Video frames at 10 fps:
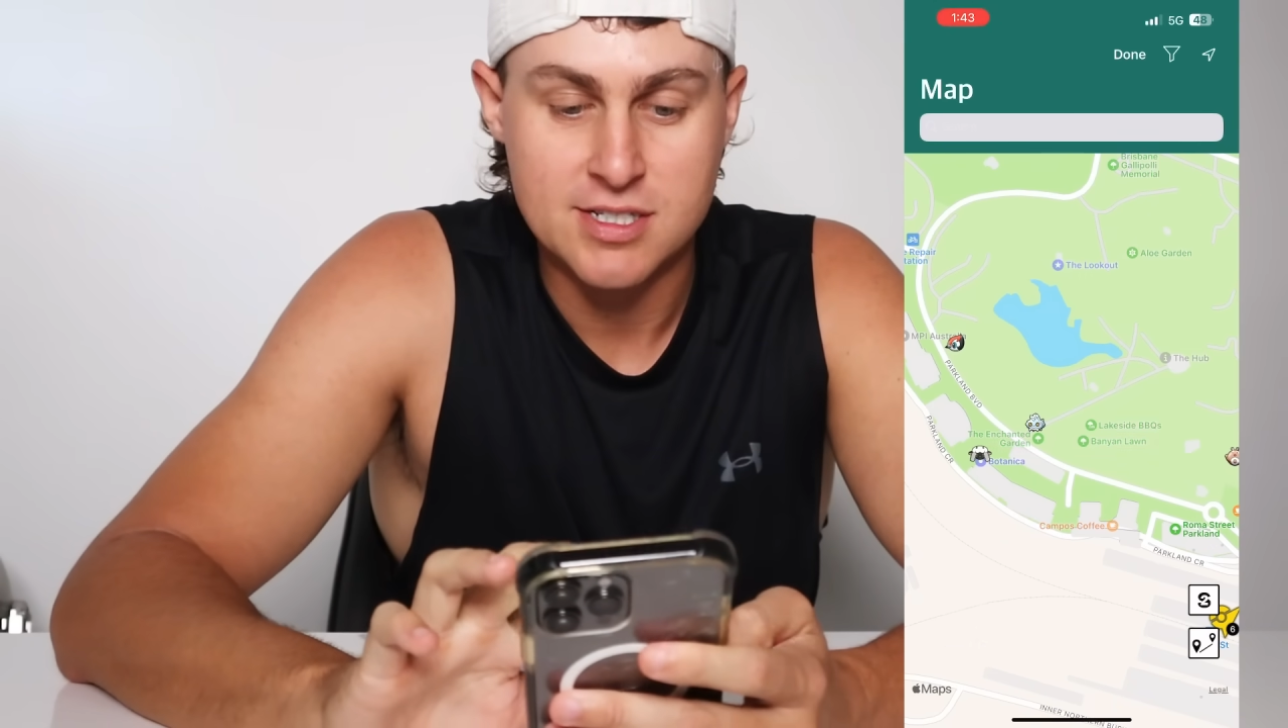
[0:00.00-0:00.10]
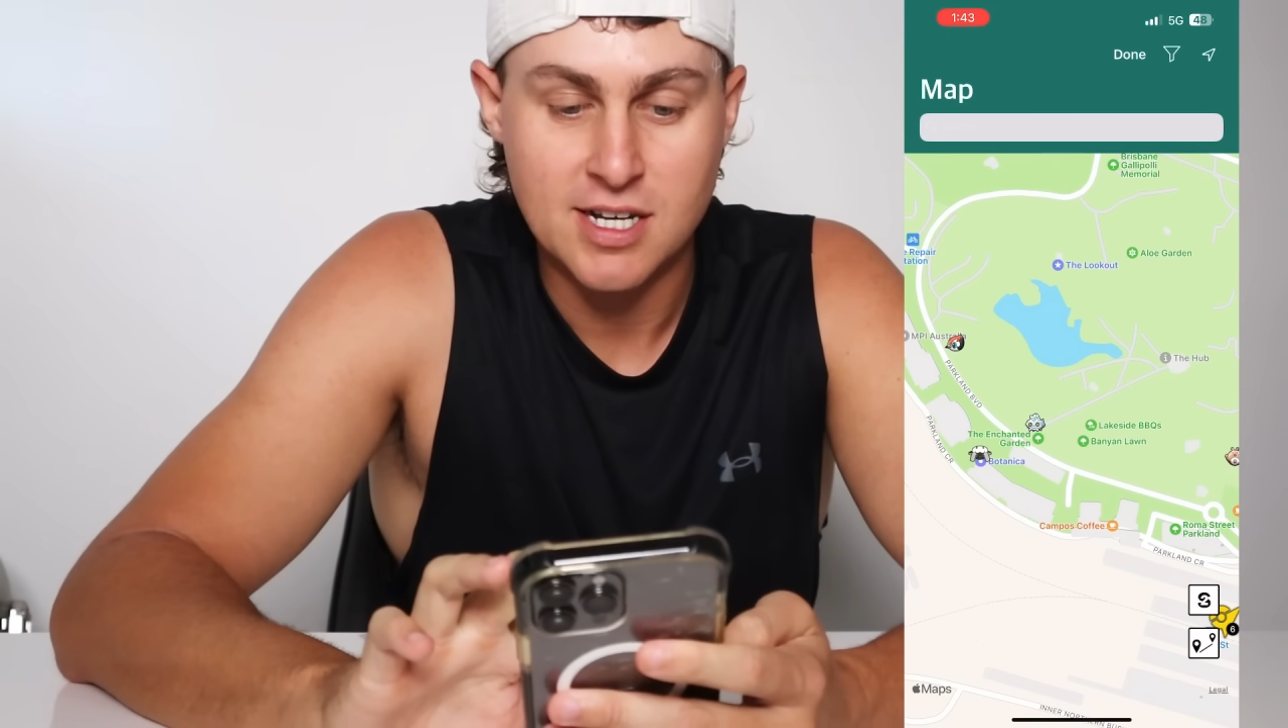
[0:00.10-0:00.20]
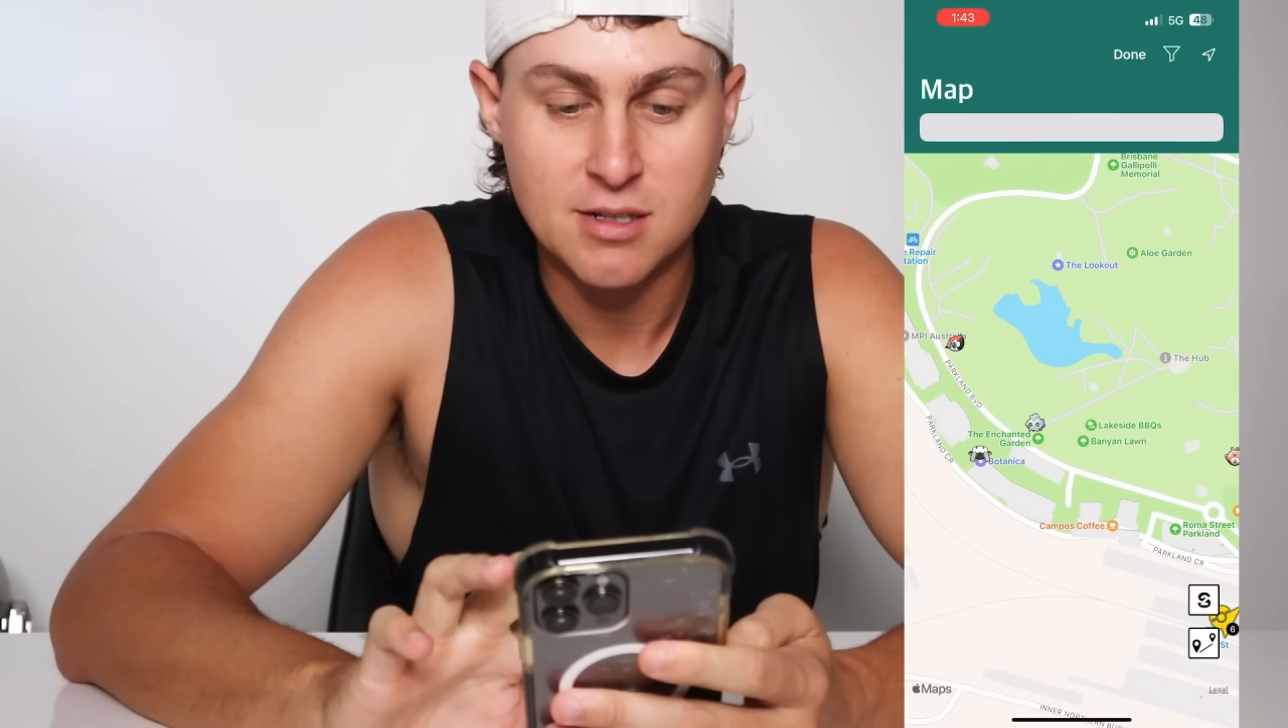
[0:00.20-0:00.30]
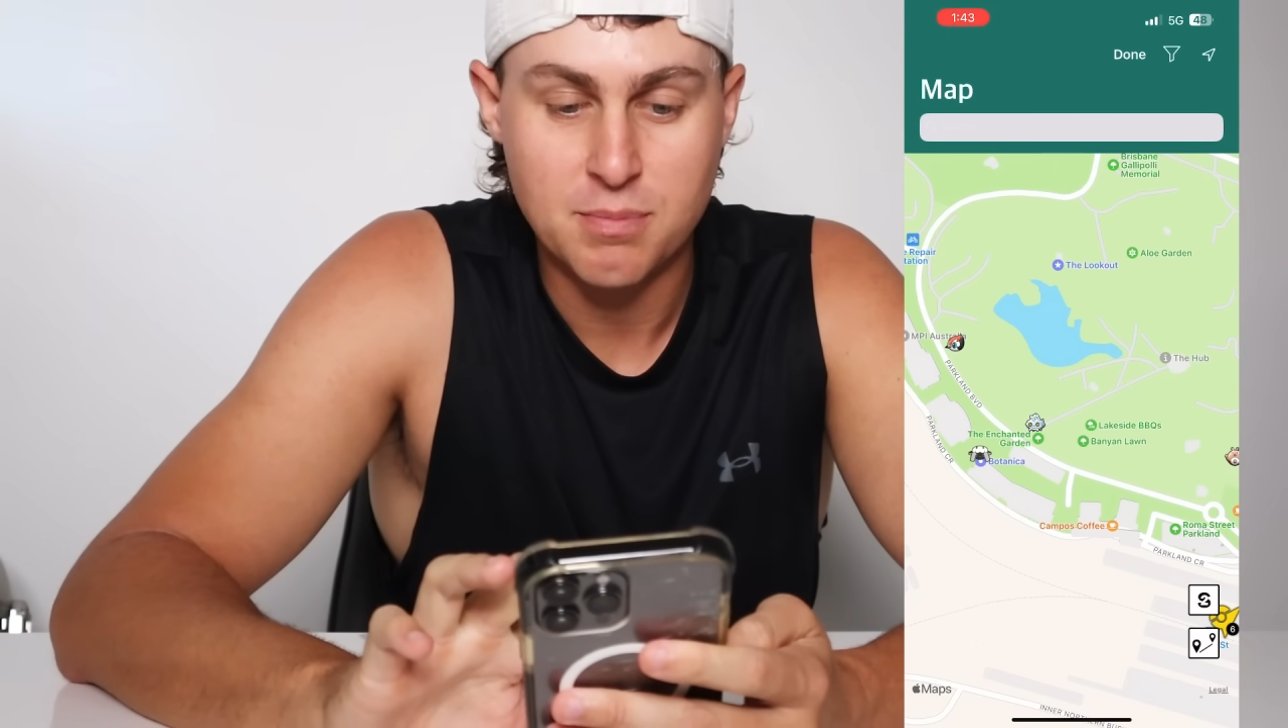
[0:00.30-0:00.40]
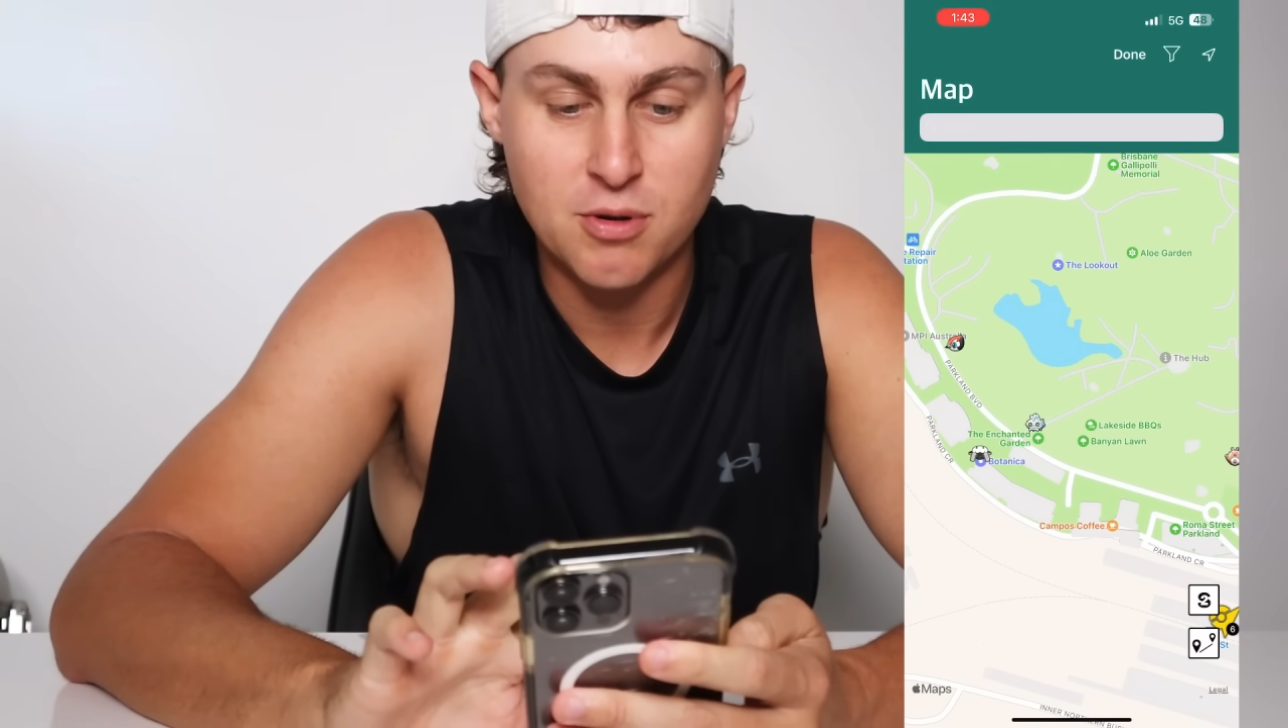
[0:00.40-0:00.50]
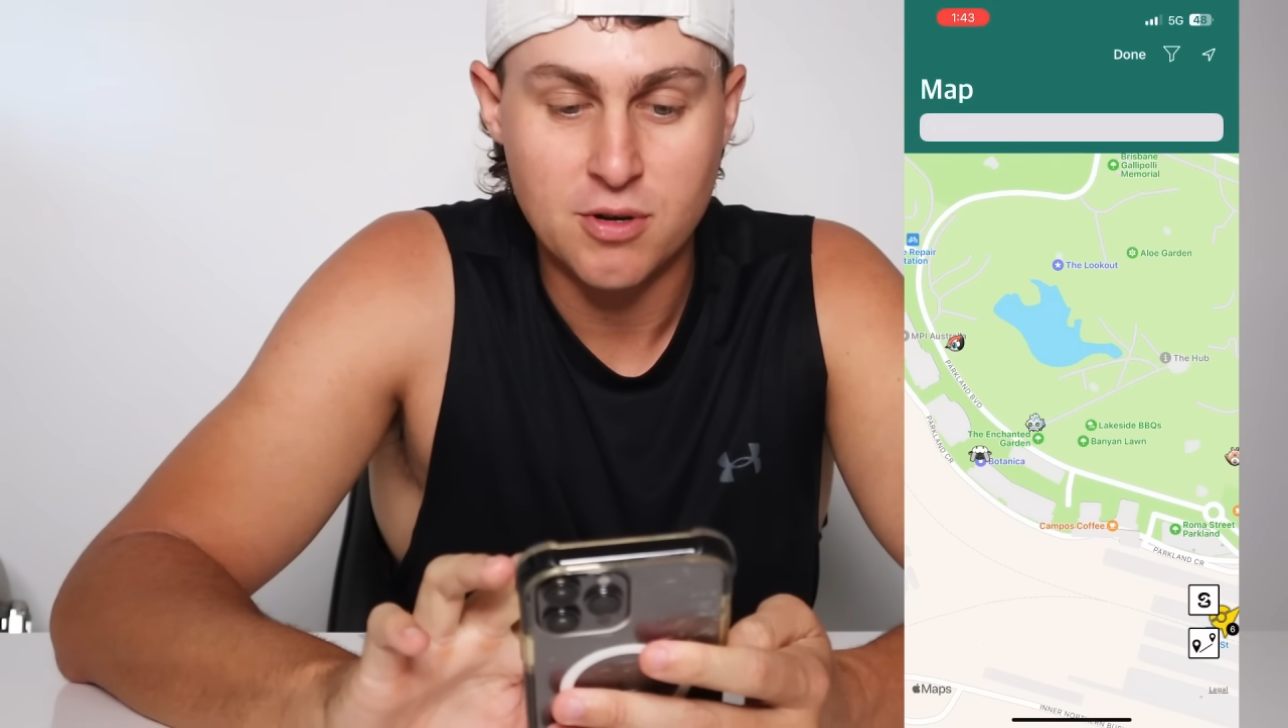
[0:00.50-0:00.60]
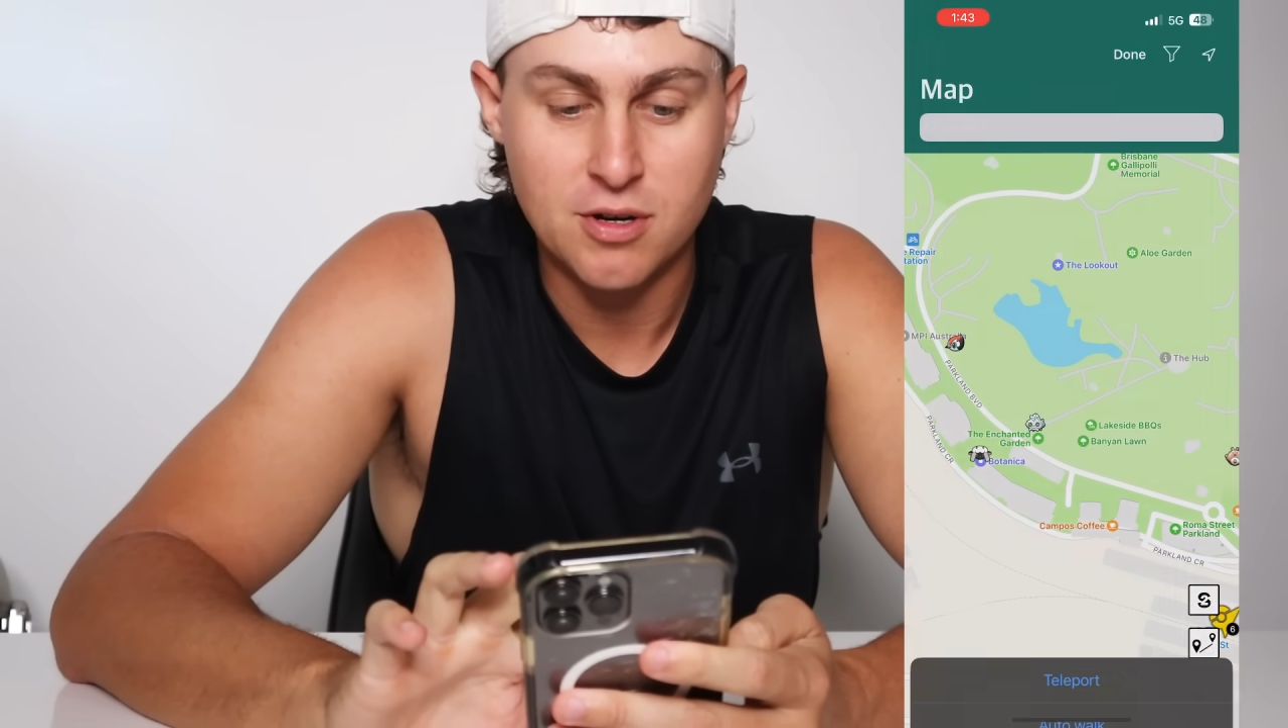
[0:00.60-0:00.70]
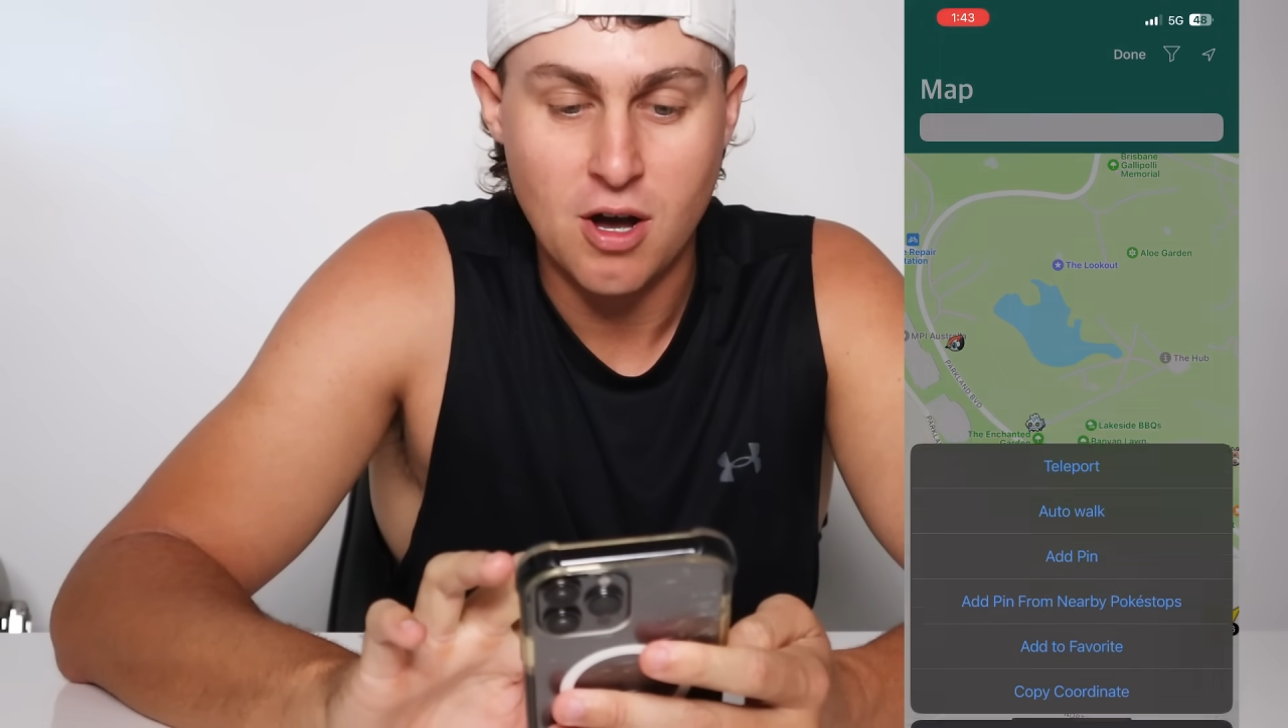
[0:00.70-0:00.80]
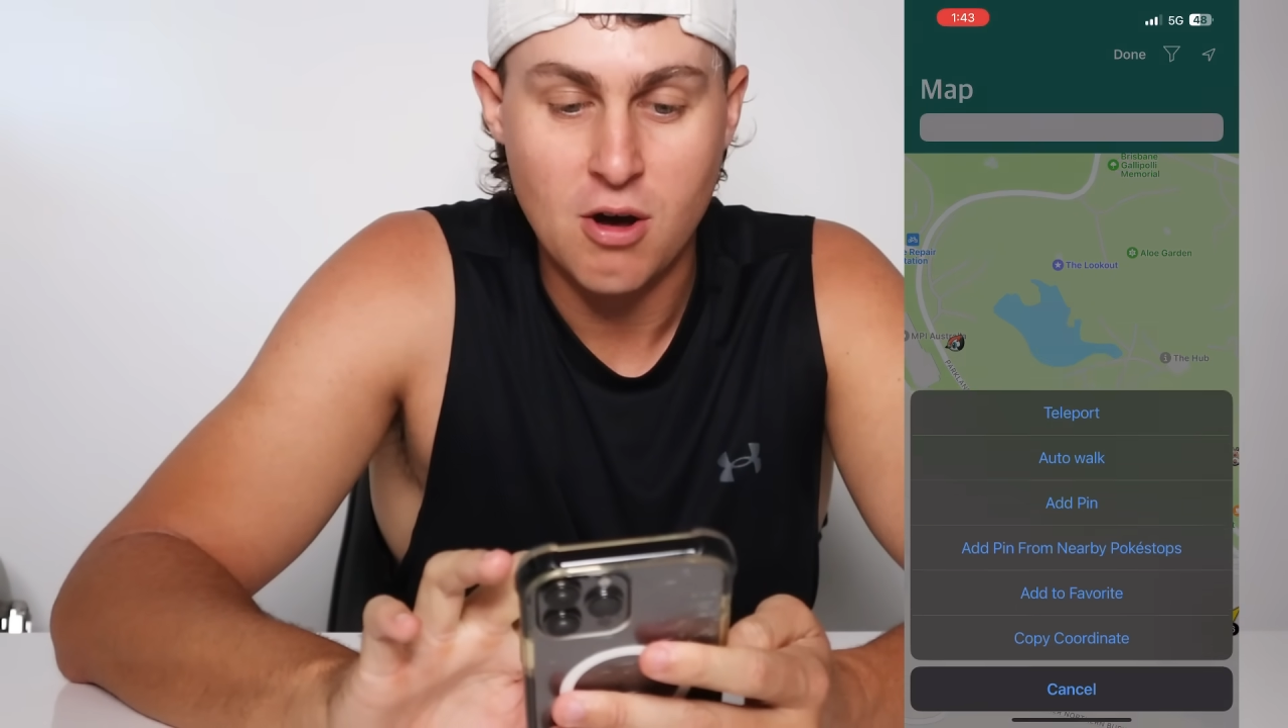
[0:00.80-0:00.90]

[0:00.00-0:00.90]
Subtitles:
teleport,